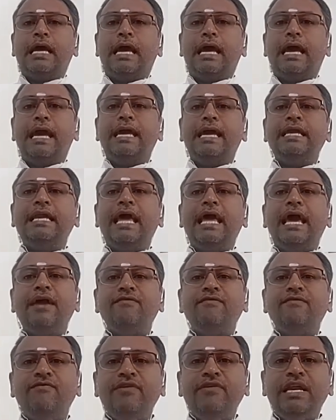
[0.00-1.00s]
in
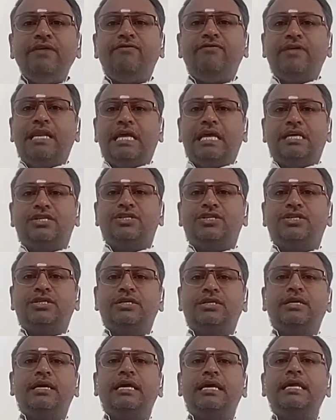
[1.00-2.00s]
every village,
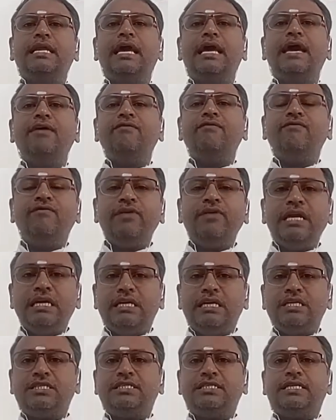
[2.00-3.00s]
in every
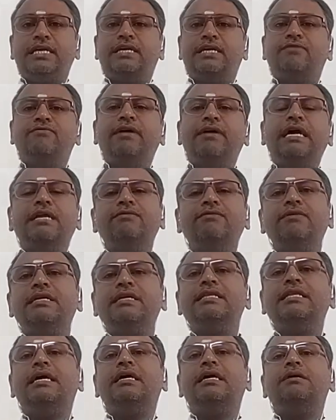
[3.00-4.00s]
district, wherever
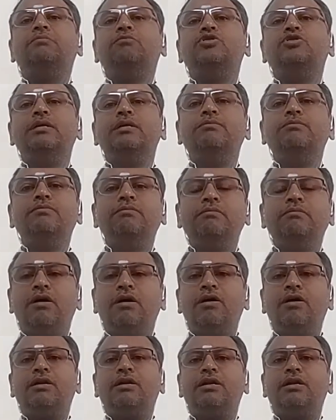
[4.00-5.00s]
the Muslim
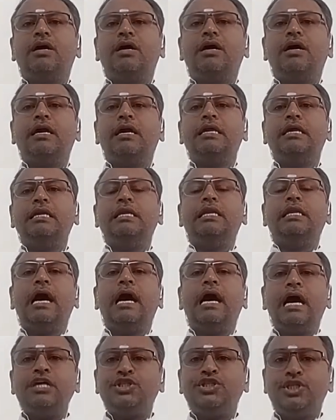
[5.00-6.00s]
are in
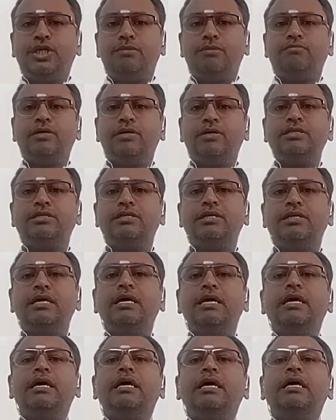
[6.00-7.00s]
large numbers,
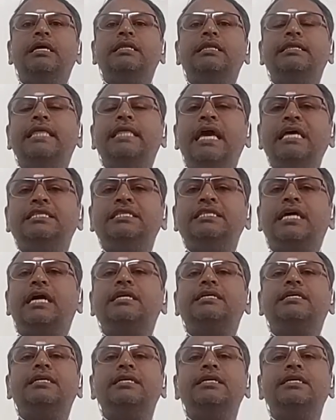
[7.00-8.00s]
they
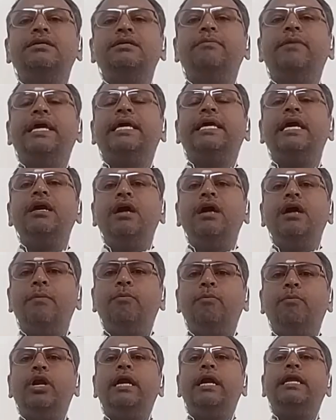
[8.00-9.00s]
started making a
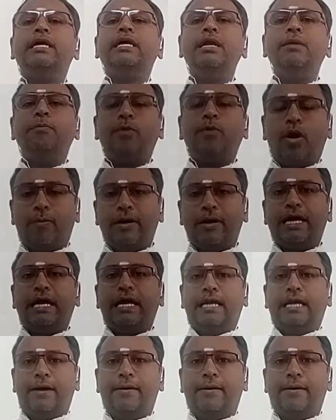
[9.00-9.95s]
political propaganda.